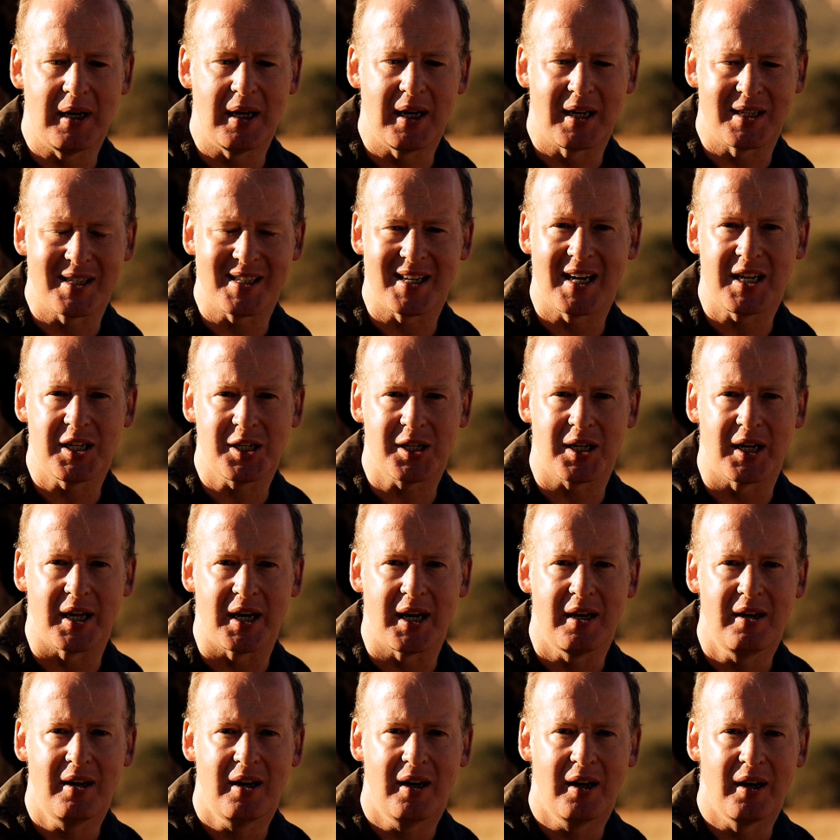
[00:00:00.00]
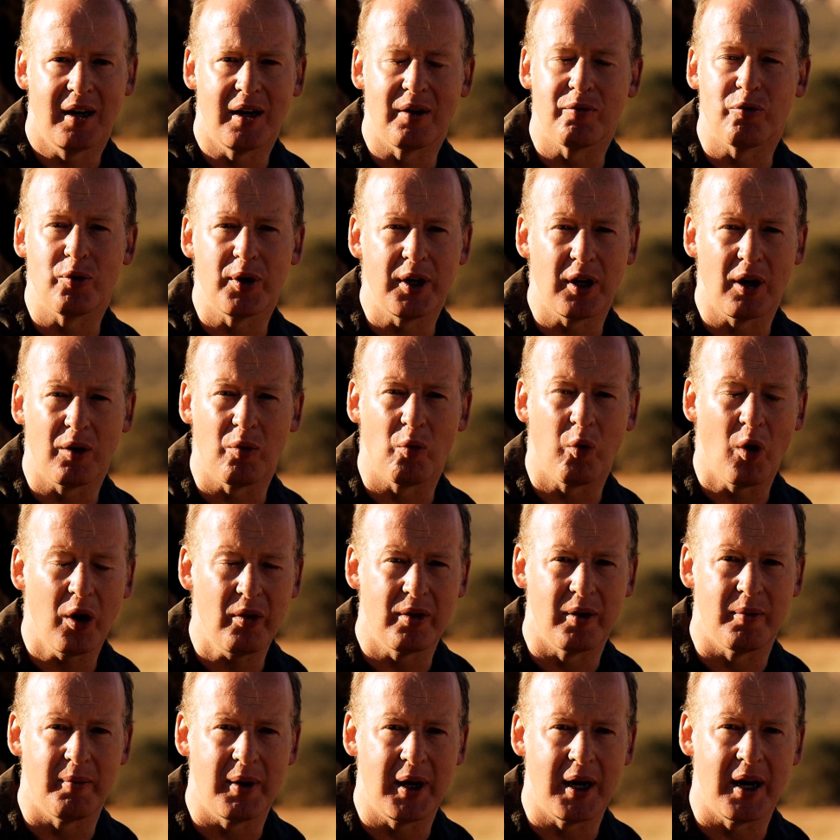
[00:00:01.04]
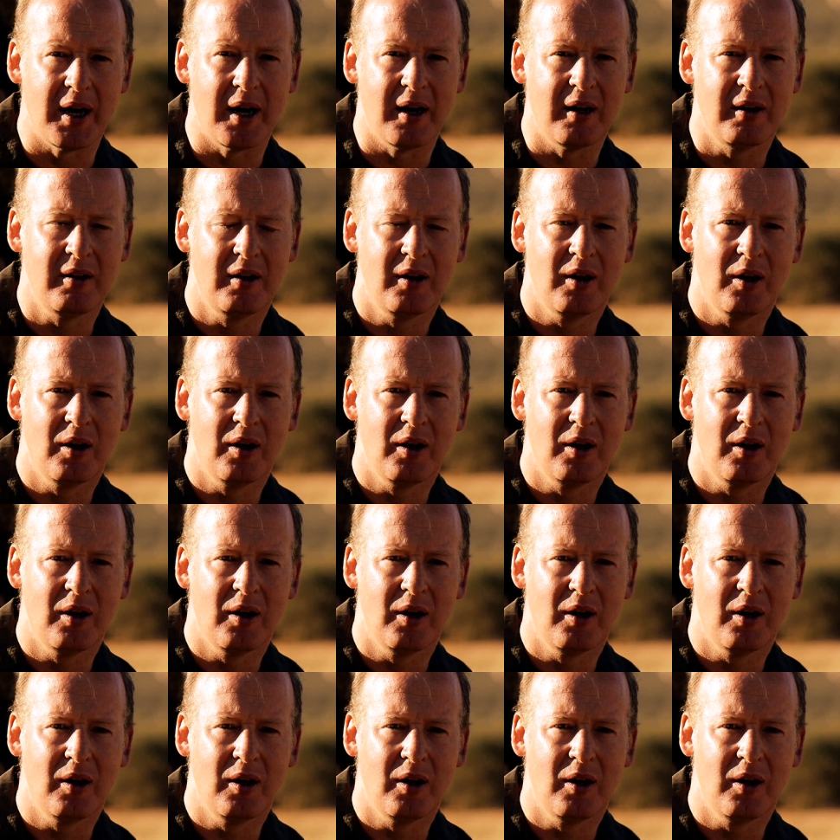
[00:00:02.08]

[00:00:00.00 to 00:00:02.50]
Essentially, if we don't want them here,